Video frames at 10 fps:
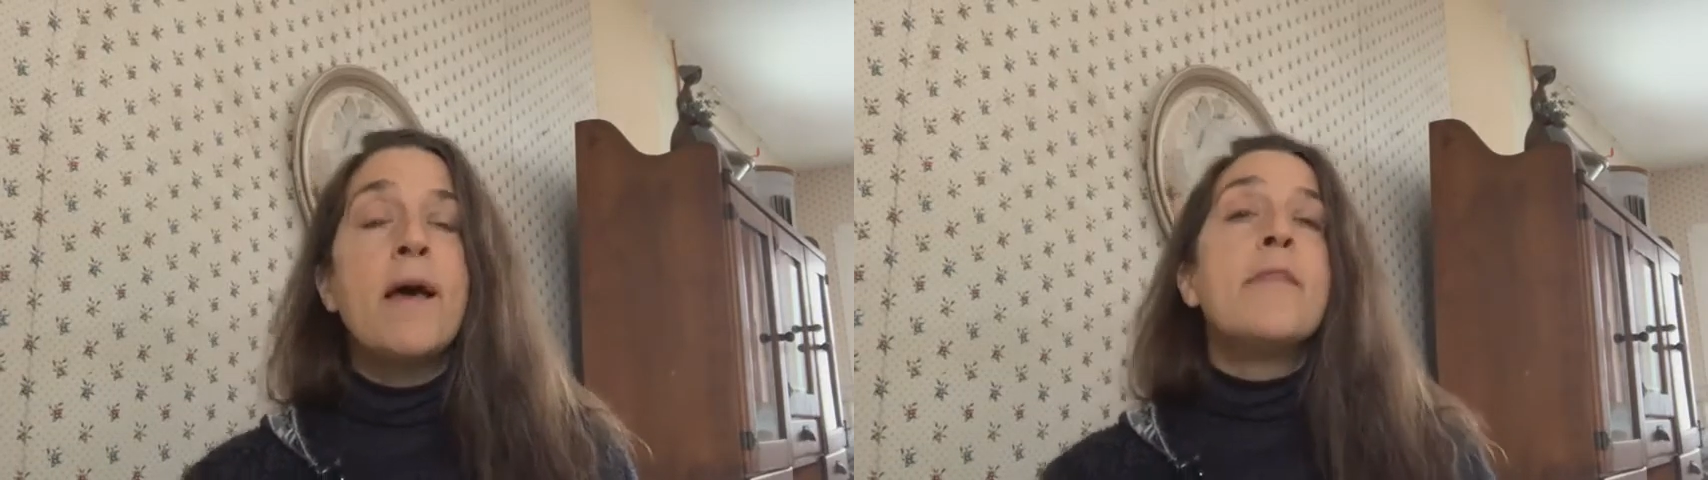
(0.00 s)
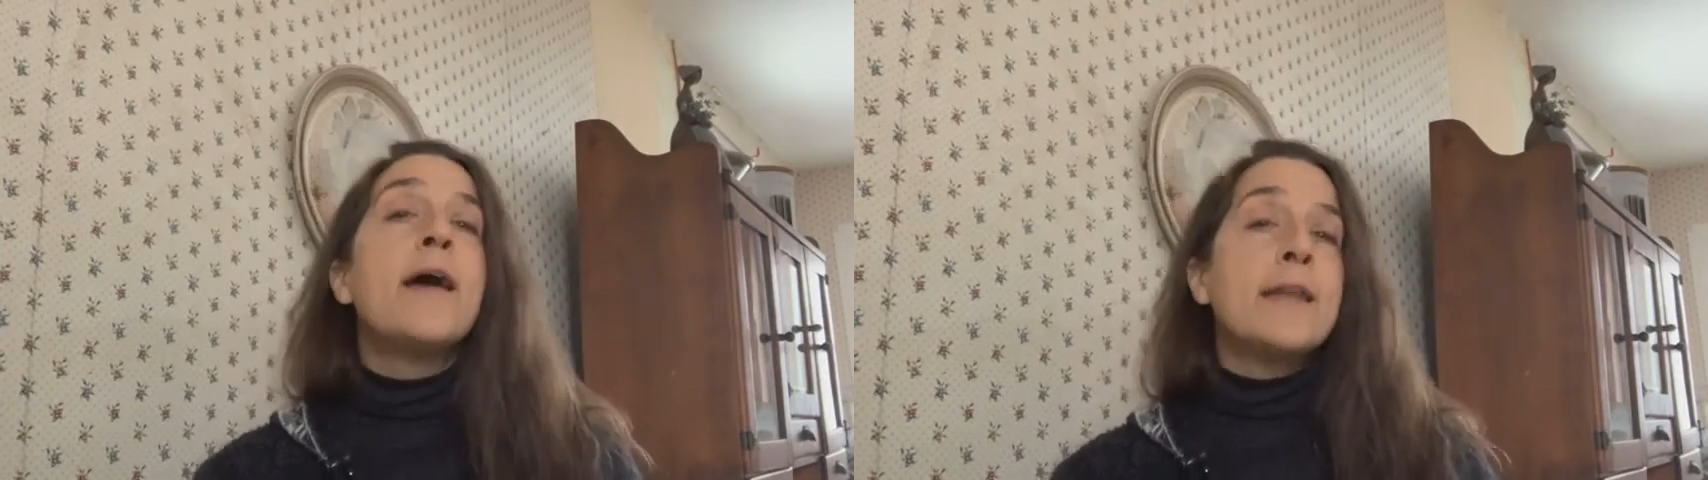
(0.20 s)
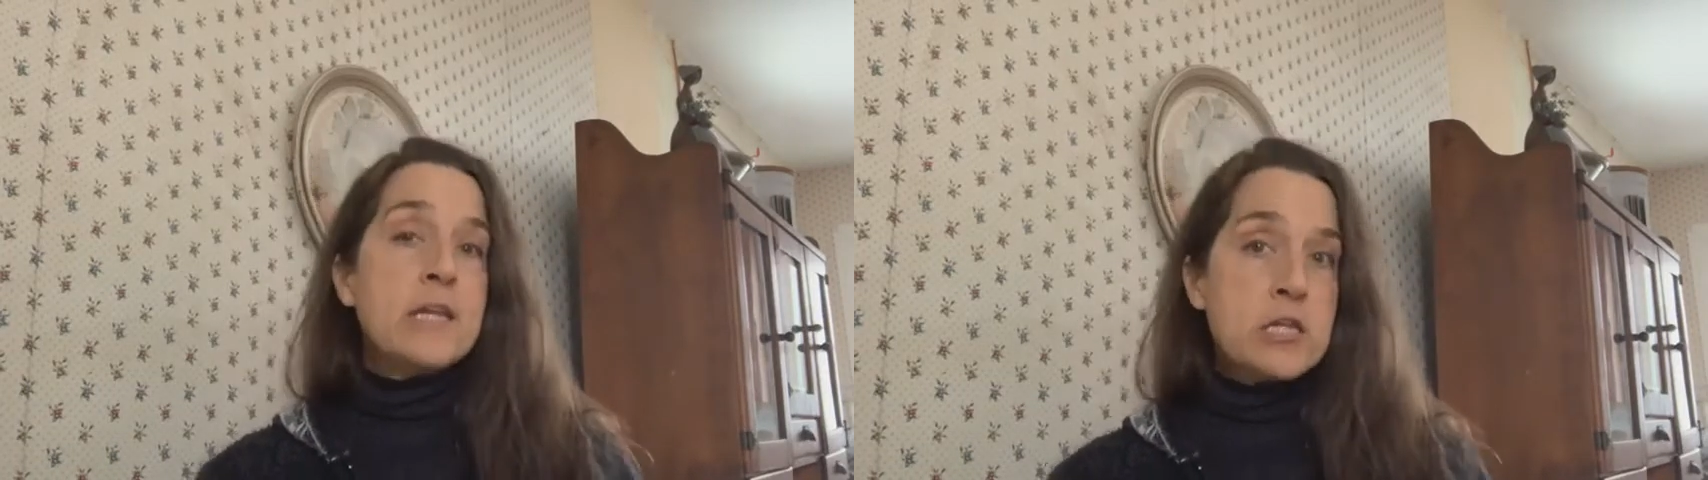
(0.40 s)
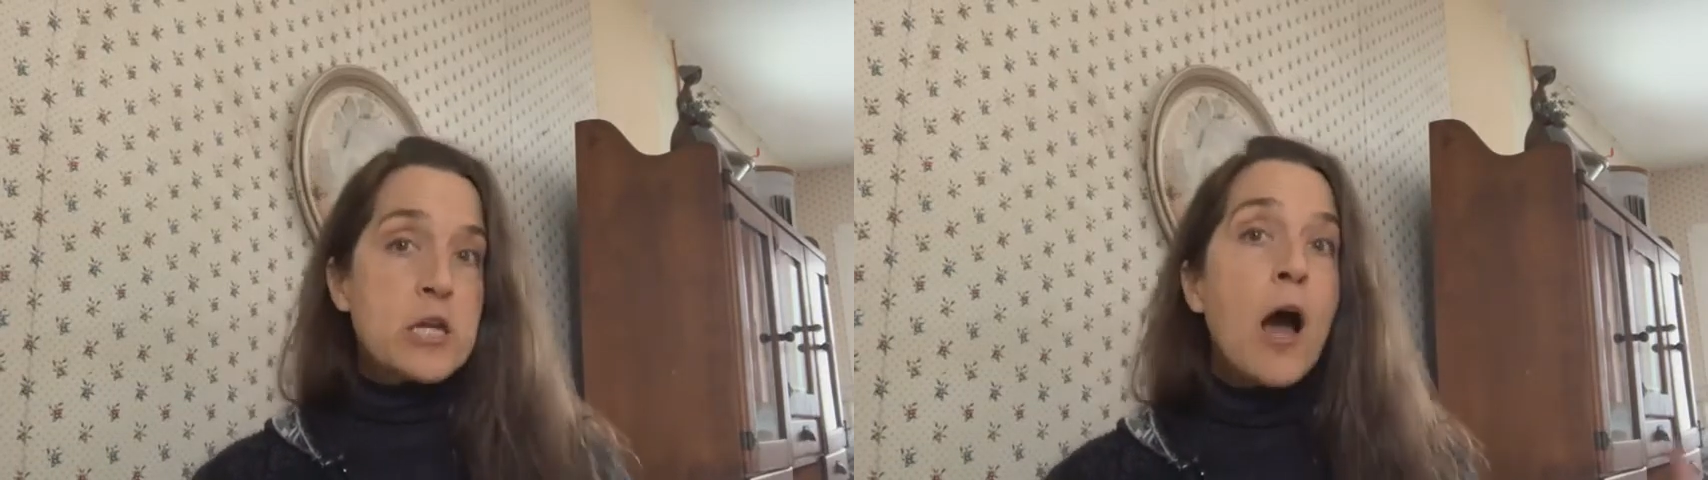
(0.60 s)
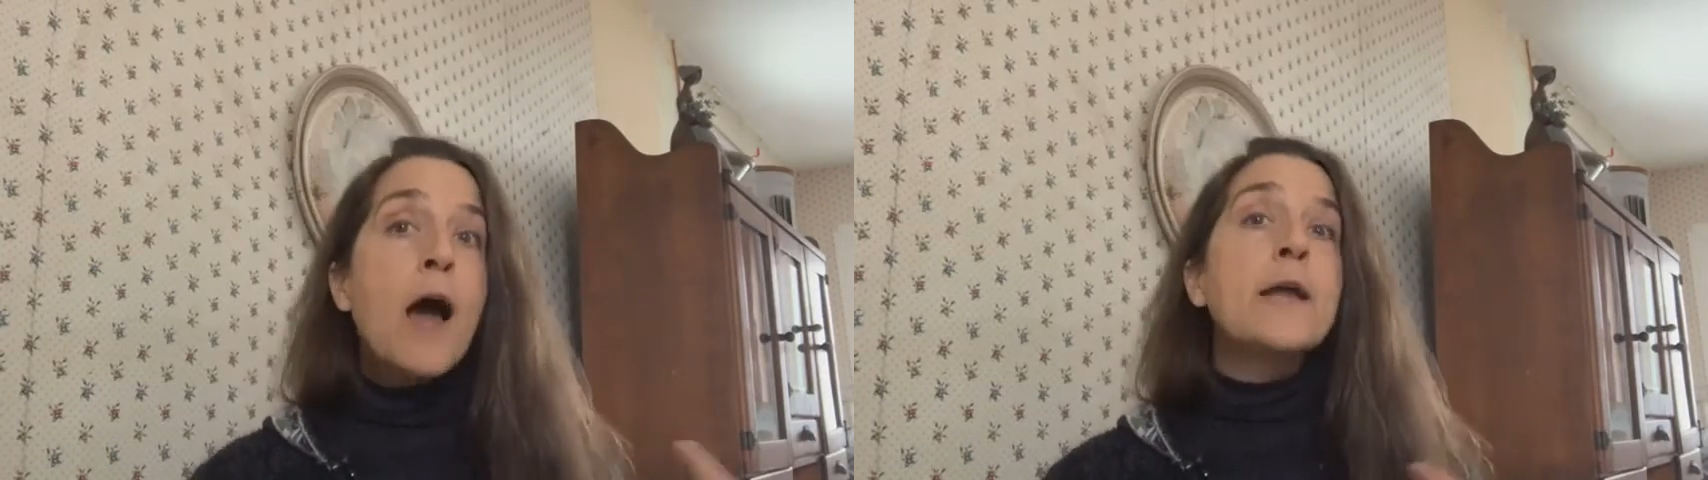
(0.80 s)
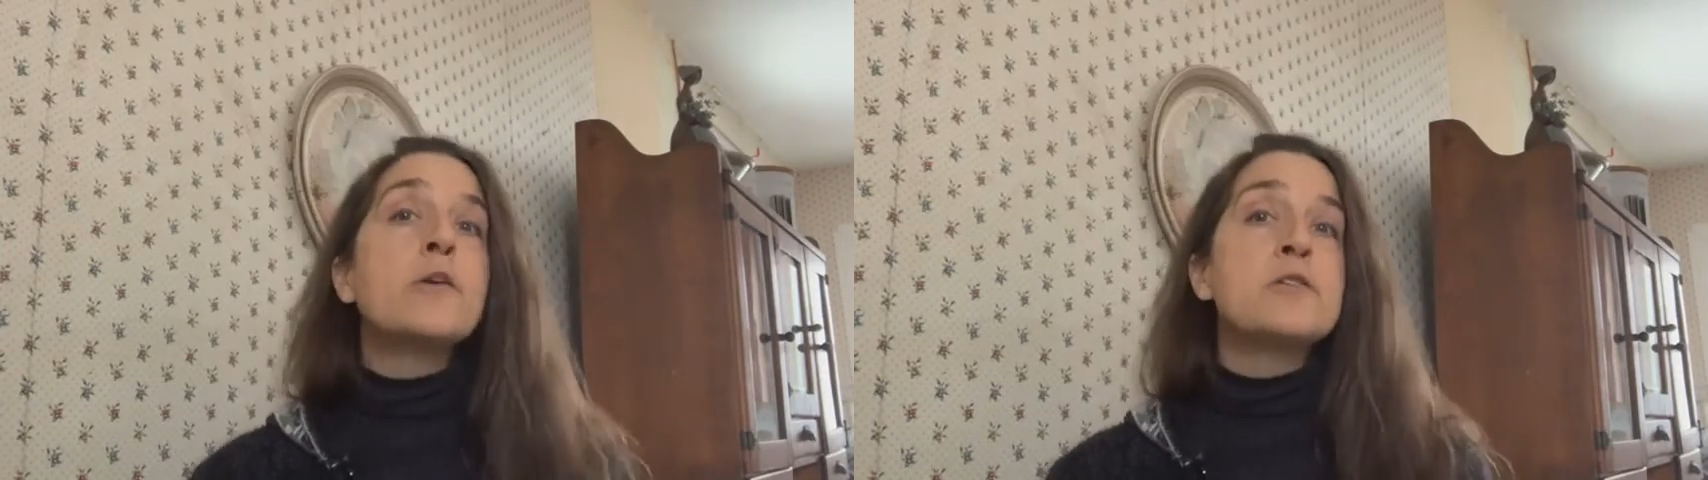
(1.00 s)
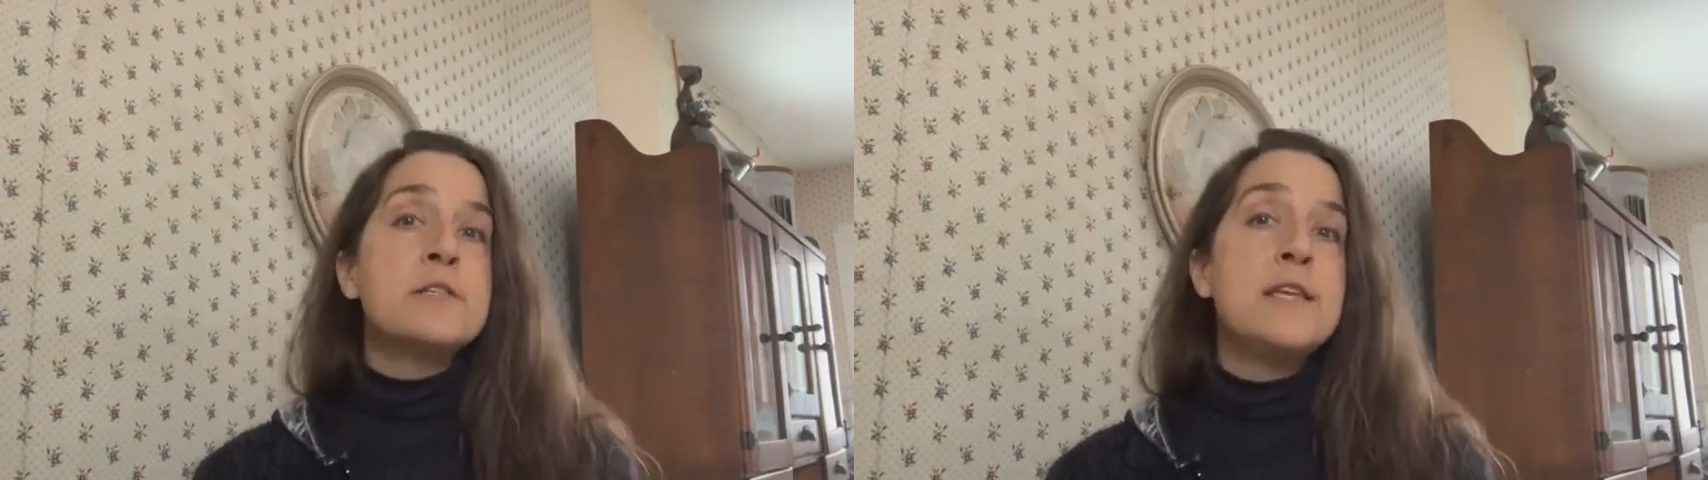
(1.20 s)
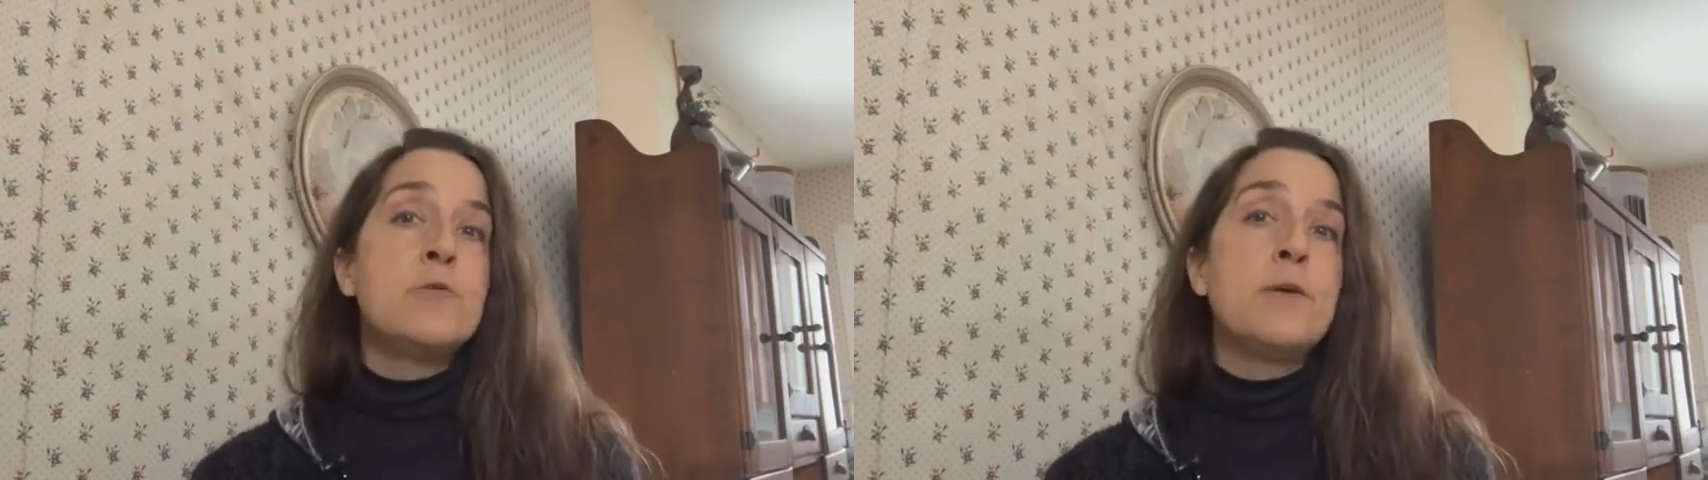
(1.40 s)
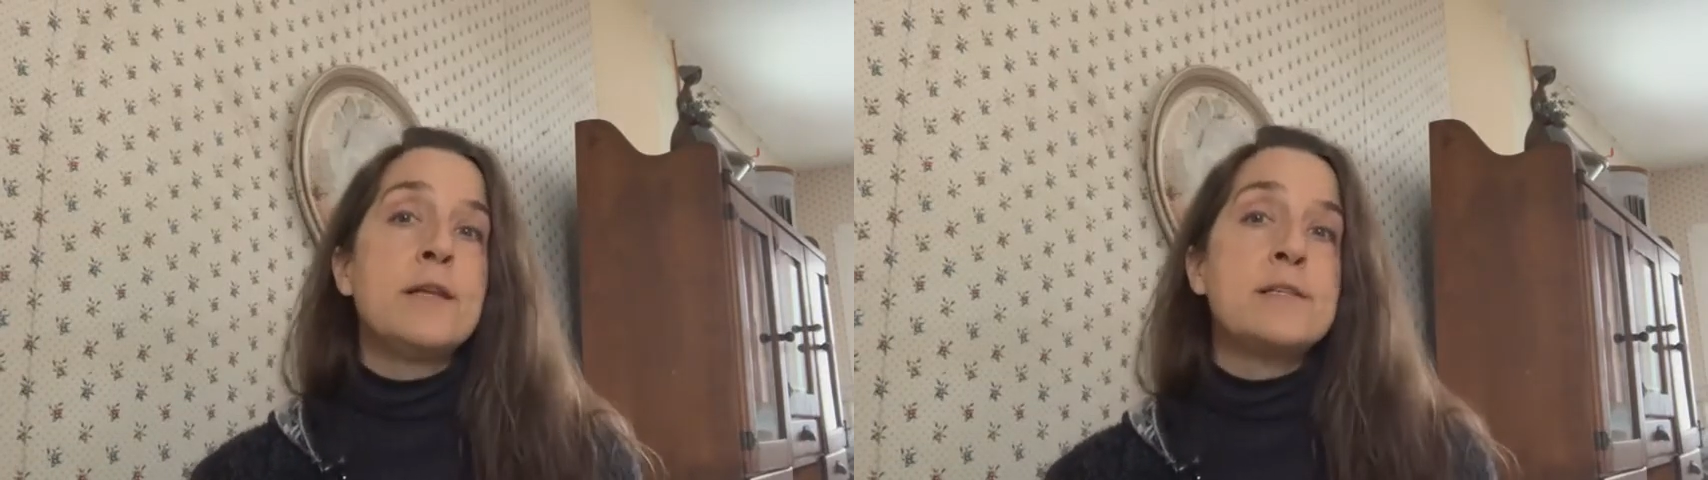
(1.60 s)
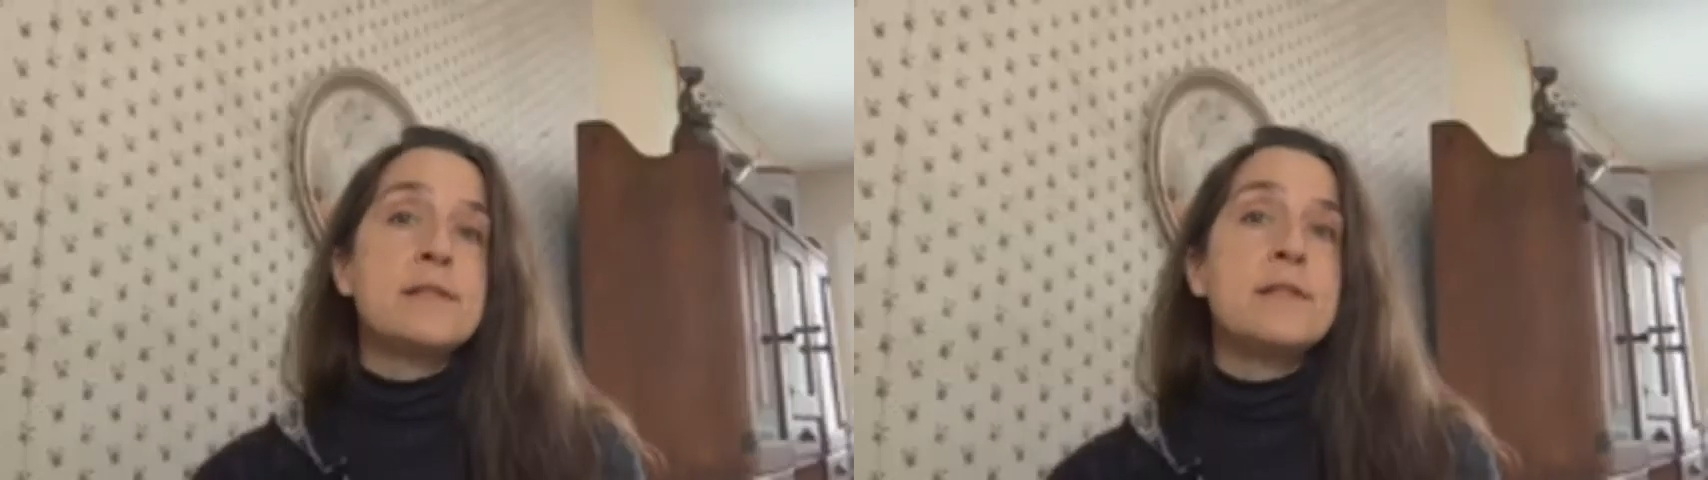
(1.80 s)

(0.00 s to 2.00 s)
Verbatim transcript: That entire sequence